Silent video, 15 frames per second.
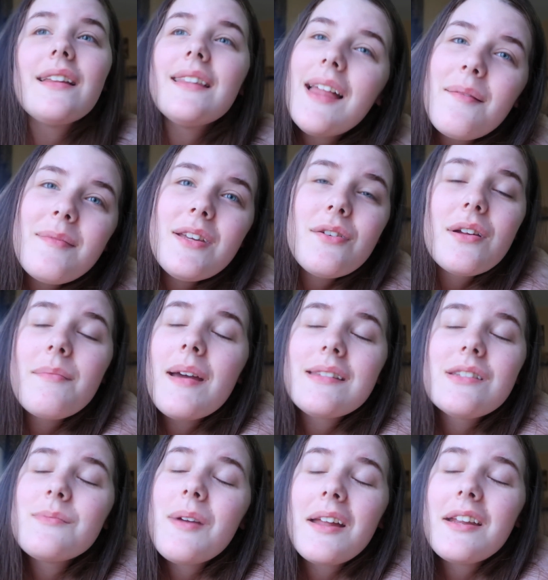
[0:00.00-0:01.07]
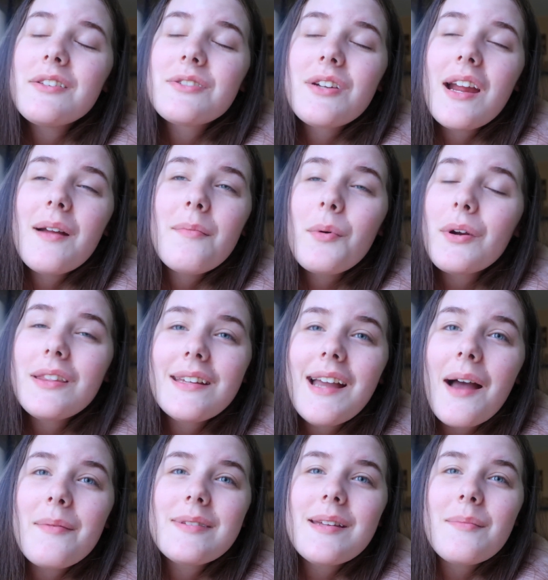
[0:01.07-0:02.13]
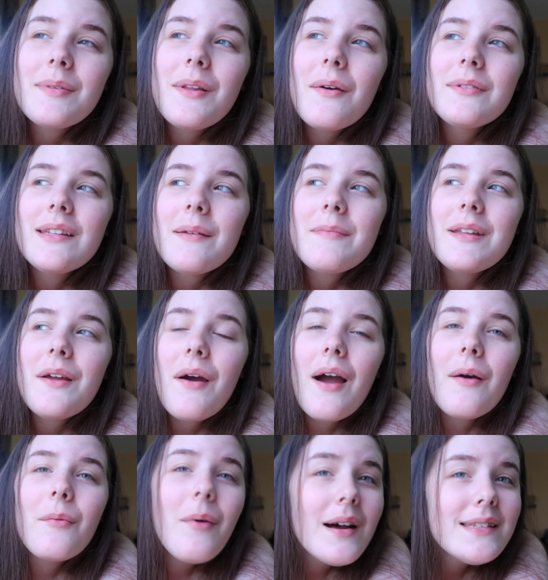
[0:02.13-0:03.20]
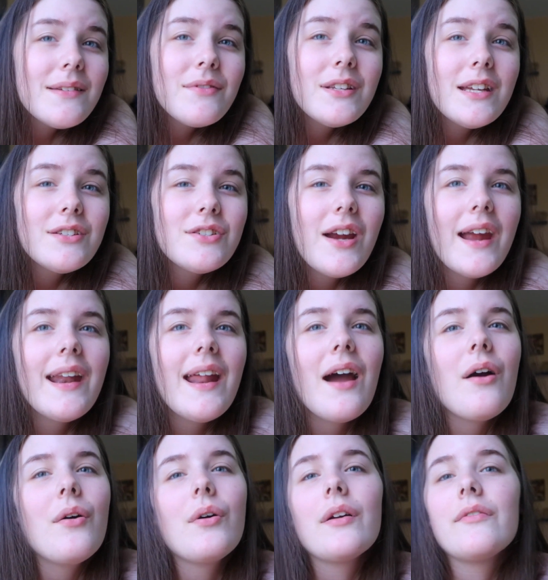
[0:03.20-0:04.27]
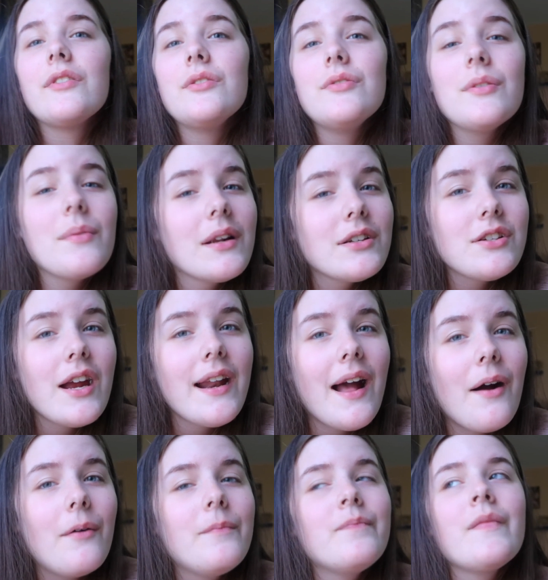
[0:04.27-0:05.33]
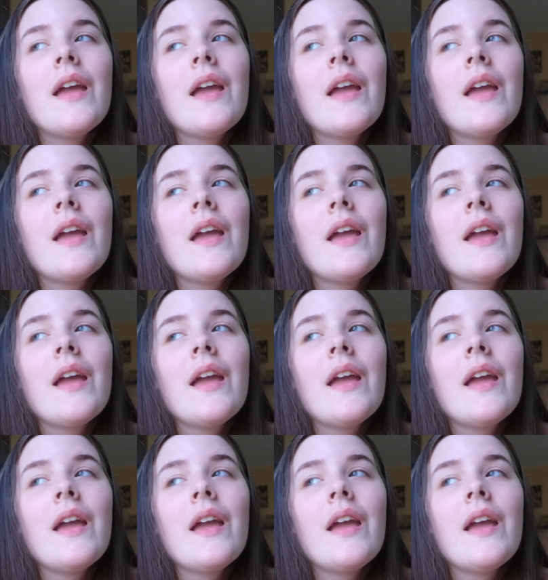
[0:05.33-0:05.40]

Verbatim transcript: And let you can message me on Instagram or in the comments down below and let me know how it was if you did try it out or if you do want to try it out.